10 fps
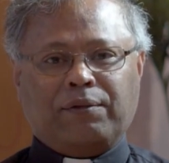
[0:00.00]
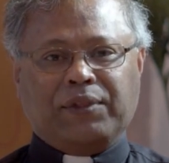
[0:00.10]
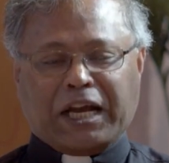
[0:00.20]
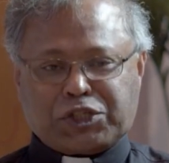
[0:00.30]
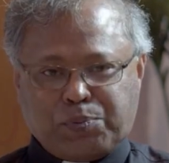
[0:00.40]

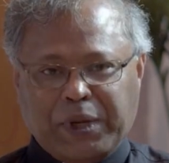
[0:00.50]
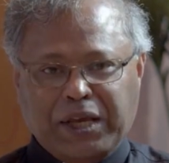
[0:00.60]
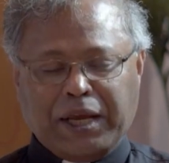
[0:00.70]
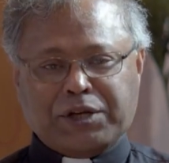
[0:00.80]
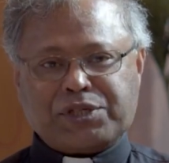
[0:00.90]
the
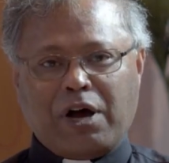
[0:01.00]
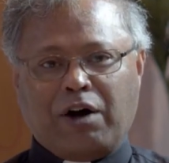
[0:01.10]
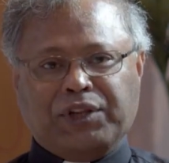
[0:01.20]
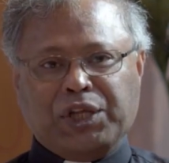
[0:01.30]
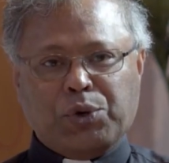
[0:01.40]
experience
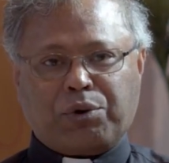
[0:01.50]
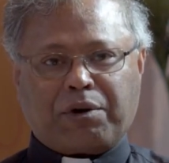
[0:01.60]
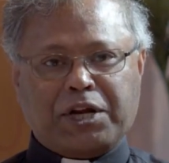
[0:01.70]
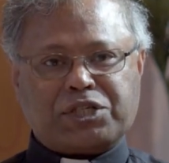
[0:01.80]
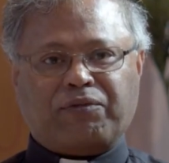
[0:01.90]
of the
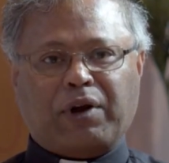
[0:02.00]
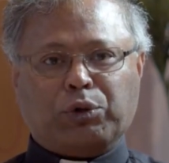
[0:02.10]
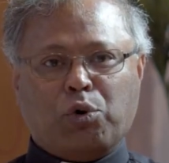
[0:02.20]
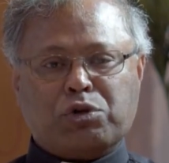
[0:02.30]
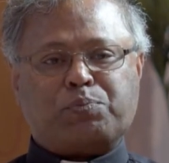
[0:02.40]
Eucharist for
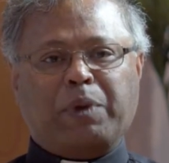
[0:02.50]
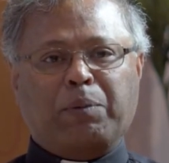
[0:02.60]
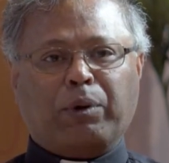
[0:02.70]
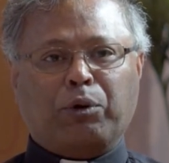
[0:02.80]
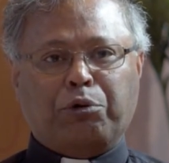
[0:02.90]
those
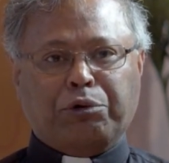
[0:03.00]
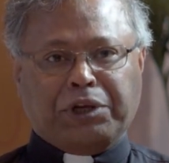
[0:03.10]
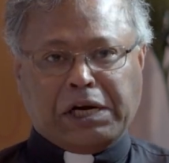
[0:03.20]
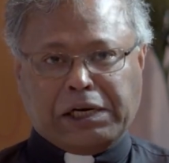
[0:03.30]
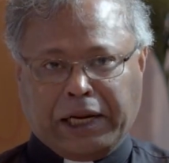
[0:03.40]
people who
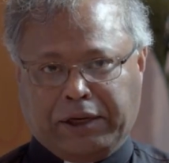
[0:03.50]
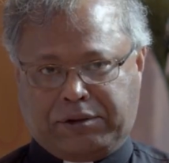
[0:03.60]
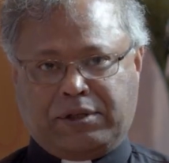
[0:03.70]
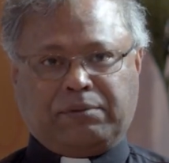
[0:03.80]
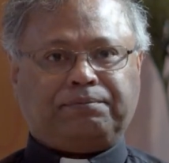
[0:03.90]
yearn
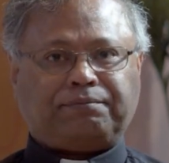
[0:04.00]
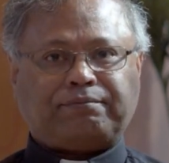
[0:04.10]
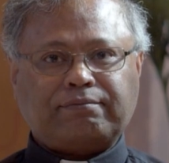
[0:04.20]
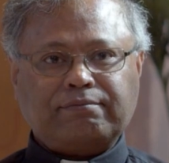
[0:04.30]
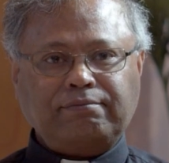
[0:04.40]
it,
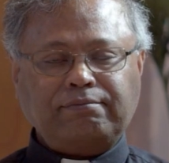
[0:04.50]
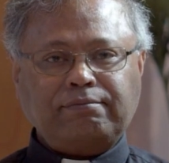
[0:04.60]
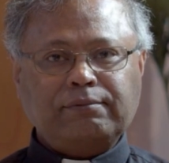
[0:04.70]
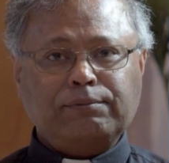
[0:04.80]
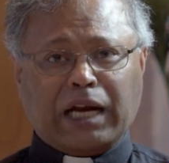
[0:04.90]

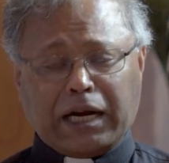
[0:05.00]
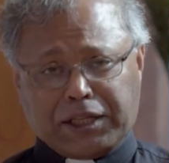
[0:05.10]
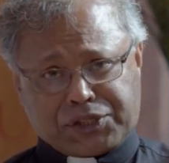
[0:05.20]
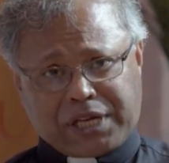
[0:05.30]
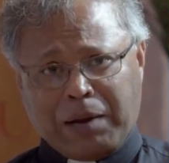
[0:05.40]
but at the
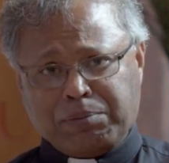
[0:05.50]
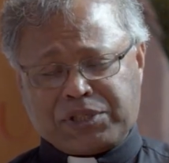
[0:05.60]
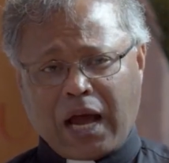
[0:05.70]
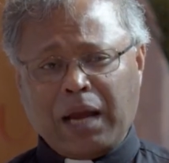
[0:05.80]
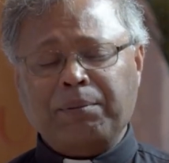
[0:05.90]
same
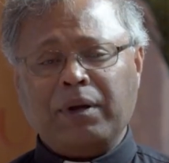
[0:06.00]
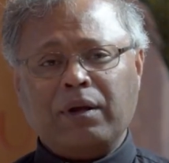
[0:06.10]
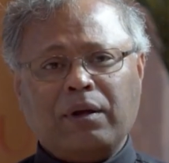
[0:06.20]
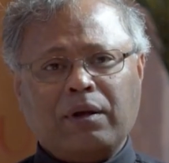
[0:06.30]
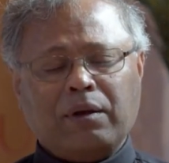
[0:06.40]
time
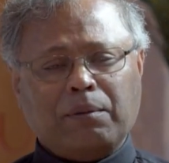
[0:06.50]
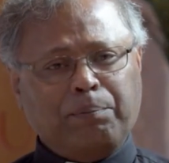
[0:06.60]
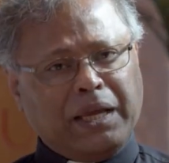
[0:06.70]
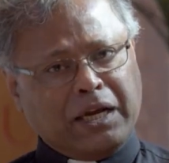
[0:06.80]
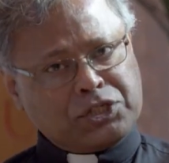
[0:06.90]

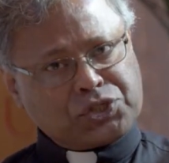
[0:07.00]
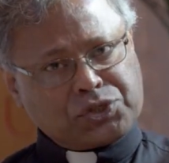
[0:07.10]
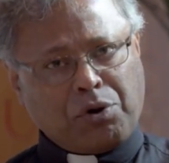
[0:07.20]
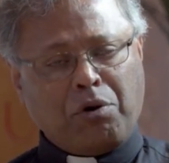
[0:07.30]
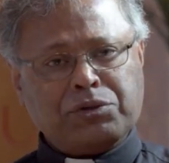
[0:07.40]
being
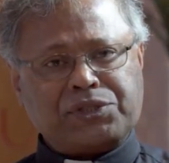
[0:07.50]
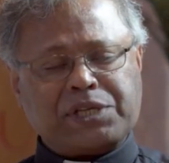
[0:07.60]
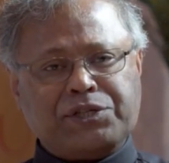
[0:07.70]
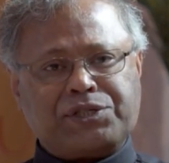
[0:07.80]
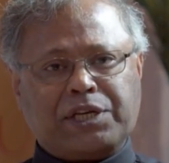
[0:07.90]
so
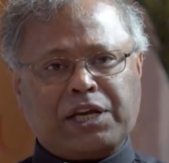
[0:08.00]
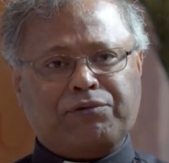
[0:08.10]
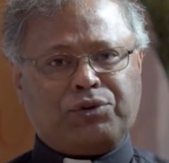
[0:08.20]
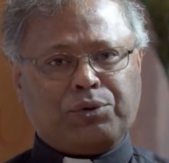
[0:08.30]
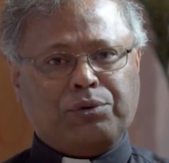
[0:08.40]

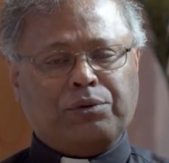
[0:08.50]
sensitive to